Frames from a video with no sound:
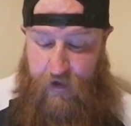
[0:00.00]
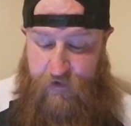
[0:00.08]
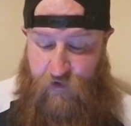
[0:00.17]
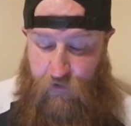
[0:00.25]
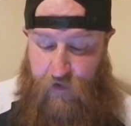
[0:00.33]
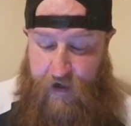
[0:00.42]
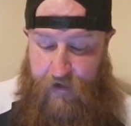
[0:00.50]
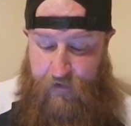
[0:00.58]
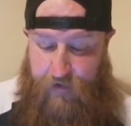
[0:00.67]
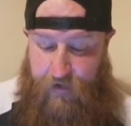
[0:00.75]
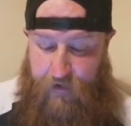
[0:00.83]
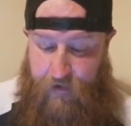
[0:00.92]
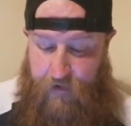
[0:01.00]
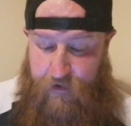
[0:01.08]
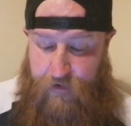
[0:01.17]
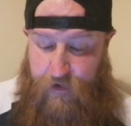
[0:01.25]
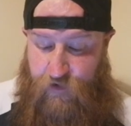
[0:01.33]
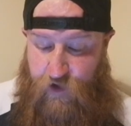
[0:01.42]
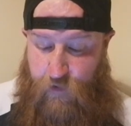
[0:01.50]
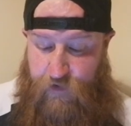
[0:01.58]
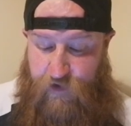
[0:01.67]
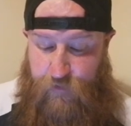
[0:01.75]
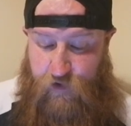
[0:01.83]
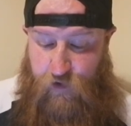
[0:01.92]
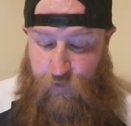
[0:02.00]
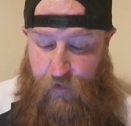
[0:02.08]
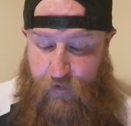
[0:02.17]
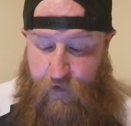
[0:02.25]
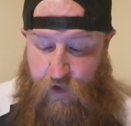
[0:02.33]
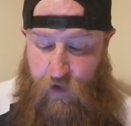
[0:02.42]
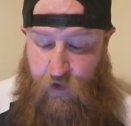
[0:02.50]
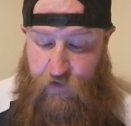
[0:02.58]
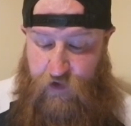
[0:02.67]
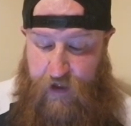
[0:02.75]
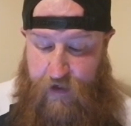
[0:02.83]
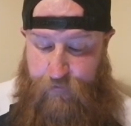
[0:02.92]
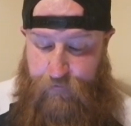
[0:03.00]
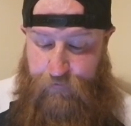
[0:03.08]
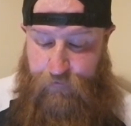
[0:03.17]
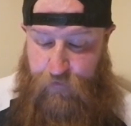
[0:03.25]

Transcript: it's unlikely that's going to be troubling the courts again.